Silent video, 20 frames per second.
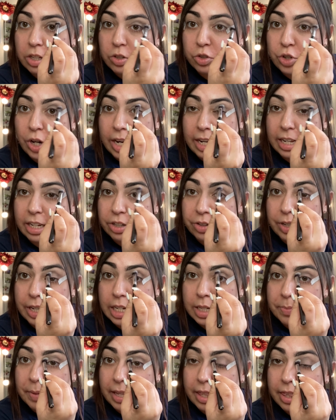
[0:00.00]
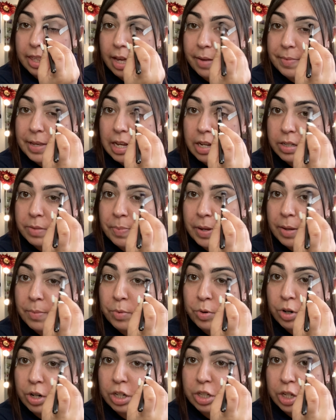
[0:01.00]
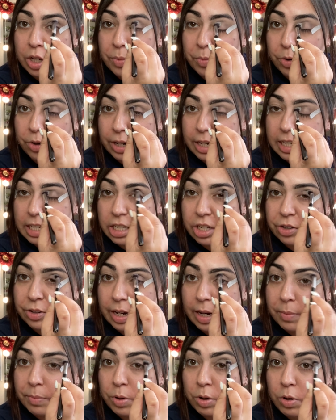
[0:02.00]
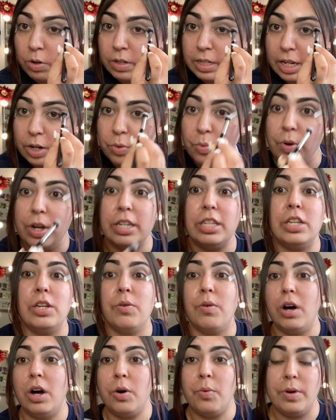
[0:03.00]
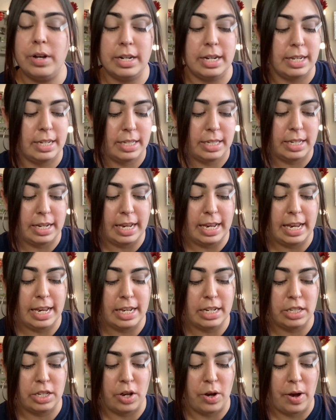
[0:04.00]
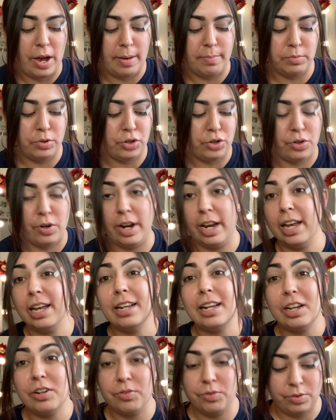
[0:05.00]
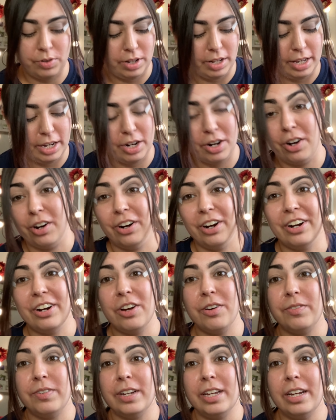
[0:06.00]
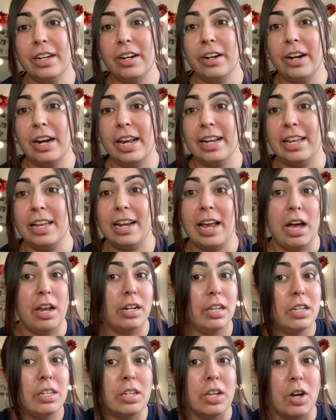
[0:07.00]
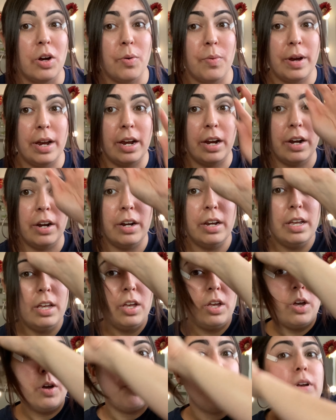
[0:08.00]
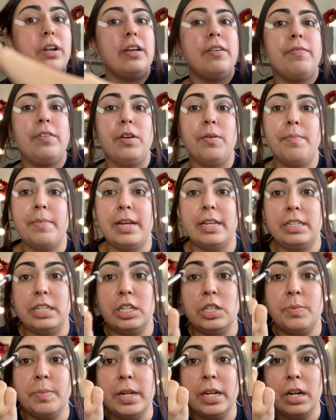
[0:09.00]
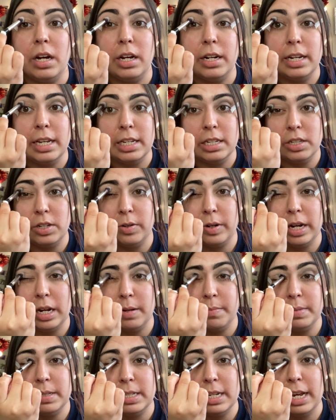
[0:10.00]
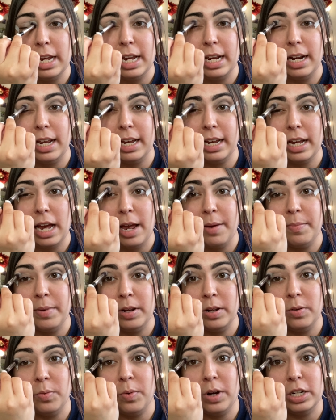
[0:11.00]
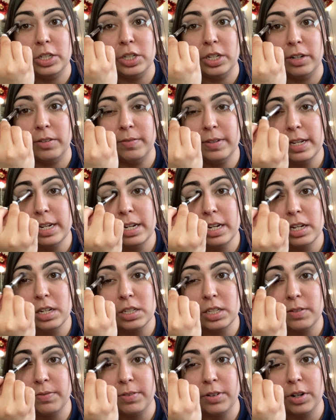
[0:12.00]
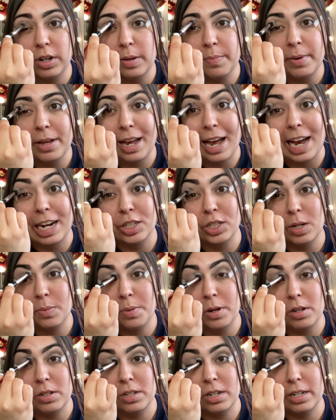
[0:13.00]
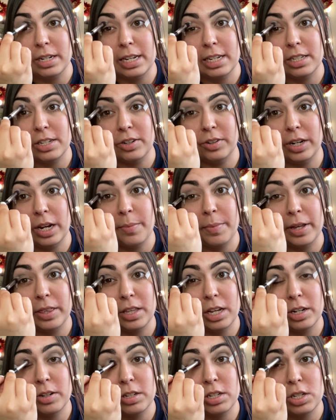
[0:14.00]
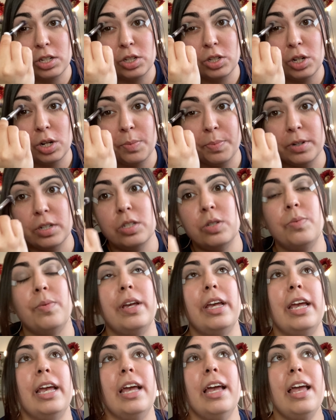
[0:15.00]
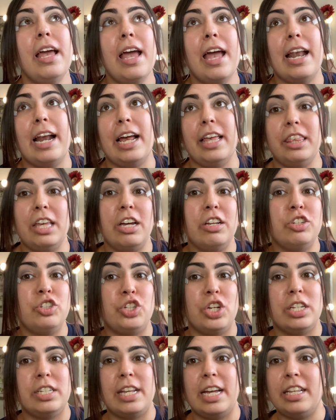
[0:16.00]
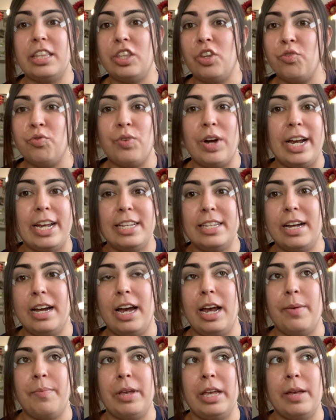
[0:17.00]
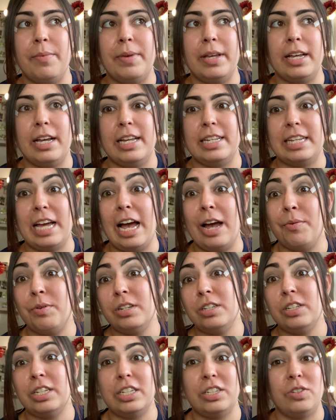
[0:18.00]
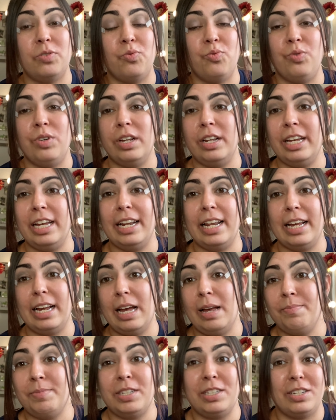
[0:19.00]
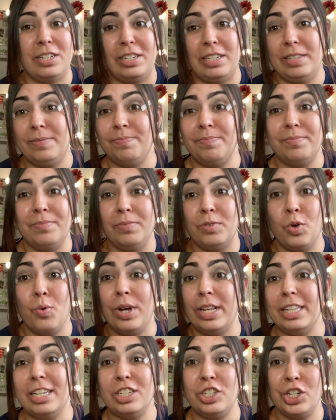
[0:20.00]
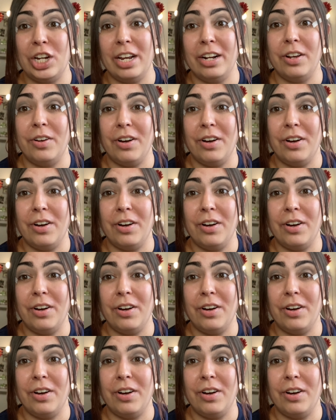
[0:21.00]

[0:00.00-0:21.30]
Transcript: try to increase my thumbnails a bit more, do more Instagram polls, like what do you all want to see. So I'm trying like really hard over here. And then out of nowhere, one of you messaged me on Instagram saying like, I've been watching your videos for a bit. I actually posted on Instagram. I thought it was super sweet, and I thought it was just like the right timing, because I was just really like, I'm just gonna quit this channel